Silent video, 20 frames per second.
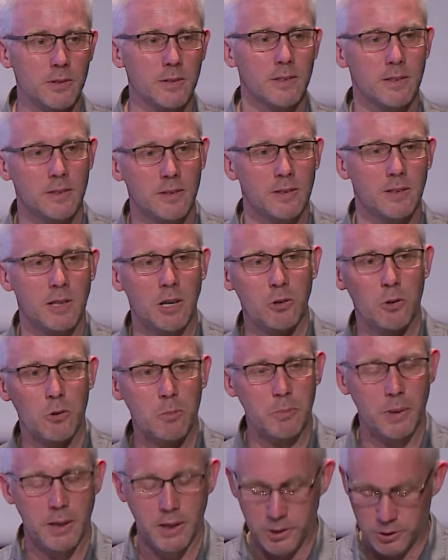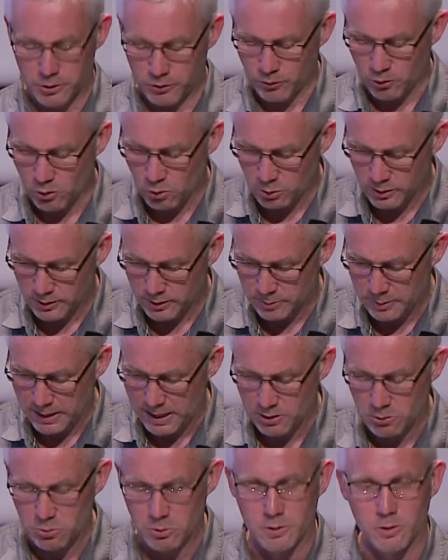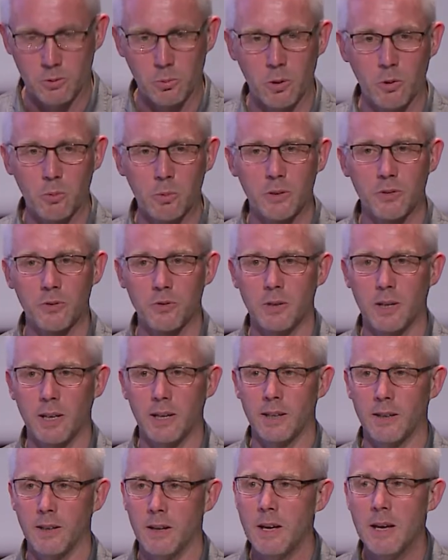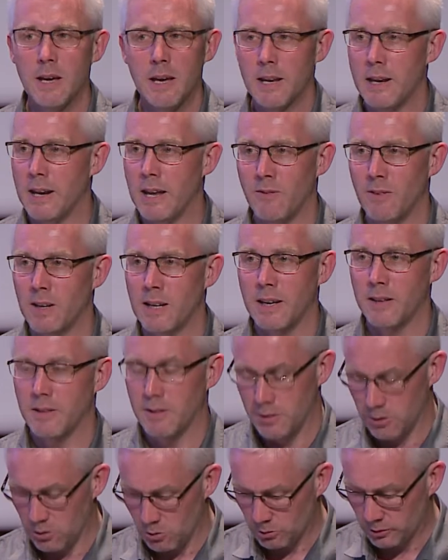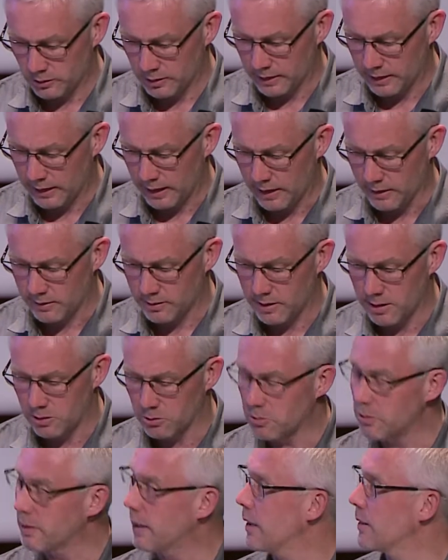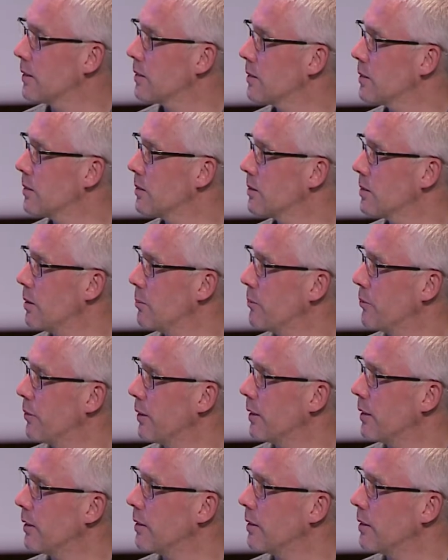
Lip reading: This is how you page forwards, backwards. We always tried, never let the user guess how to get something